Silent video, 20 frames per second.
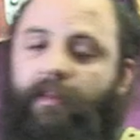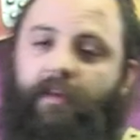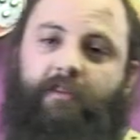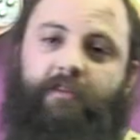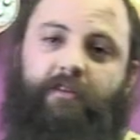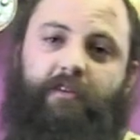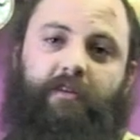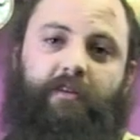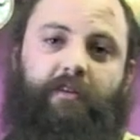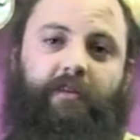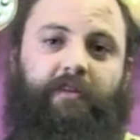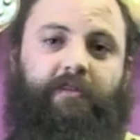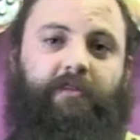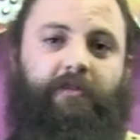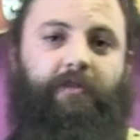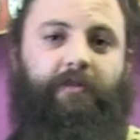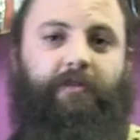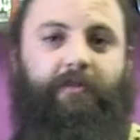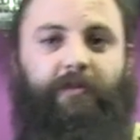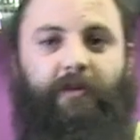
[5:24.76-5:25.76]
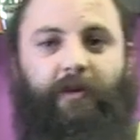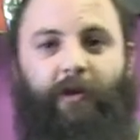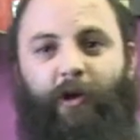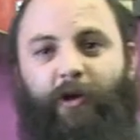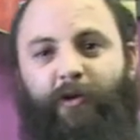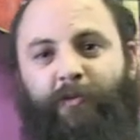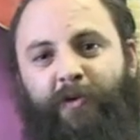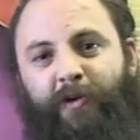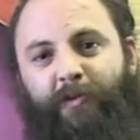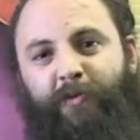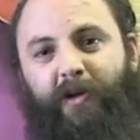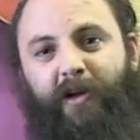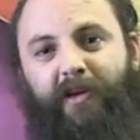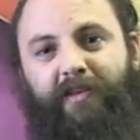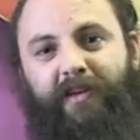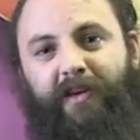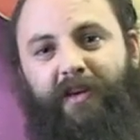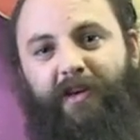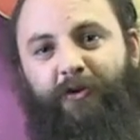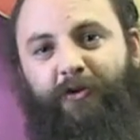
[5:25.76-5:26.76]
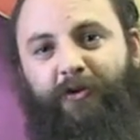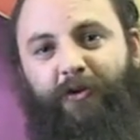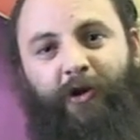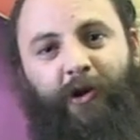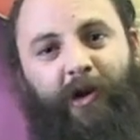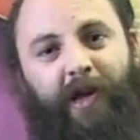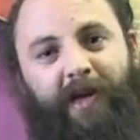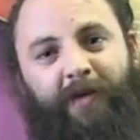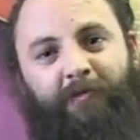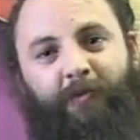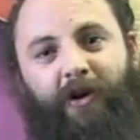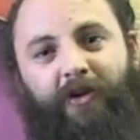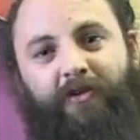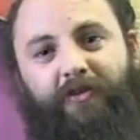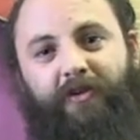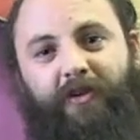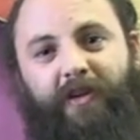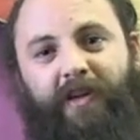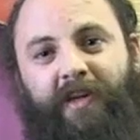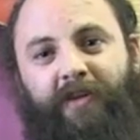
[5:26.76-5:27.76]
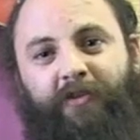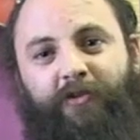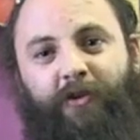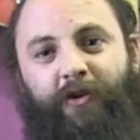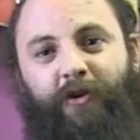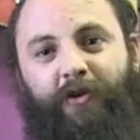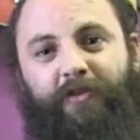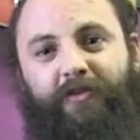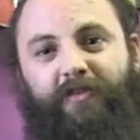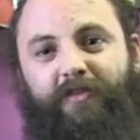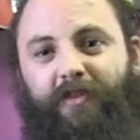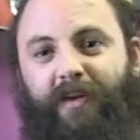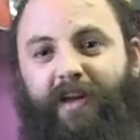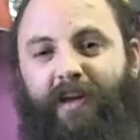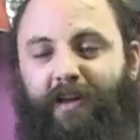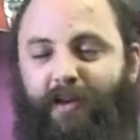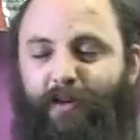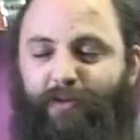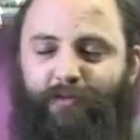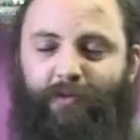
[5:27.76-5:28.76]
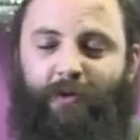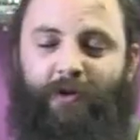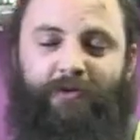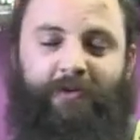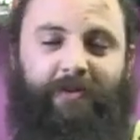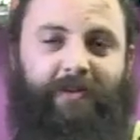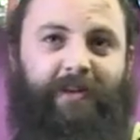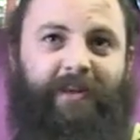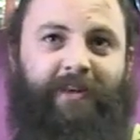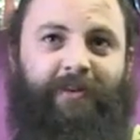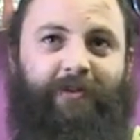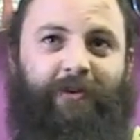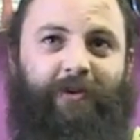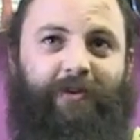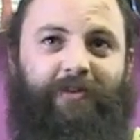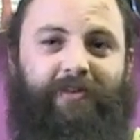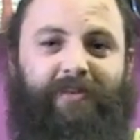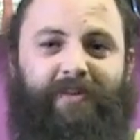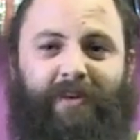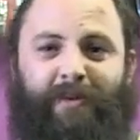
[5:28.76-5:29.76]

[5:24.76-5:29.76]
There's a lot of people out there who don't like Marshall clean tones. I love Marshall clean tones.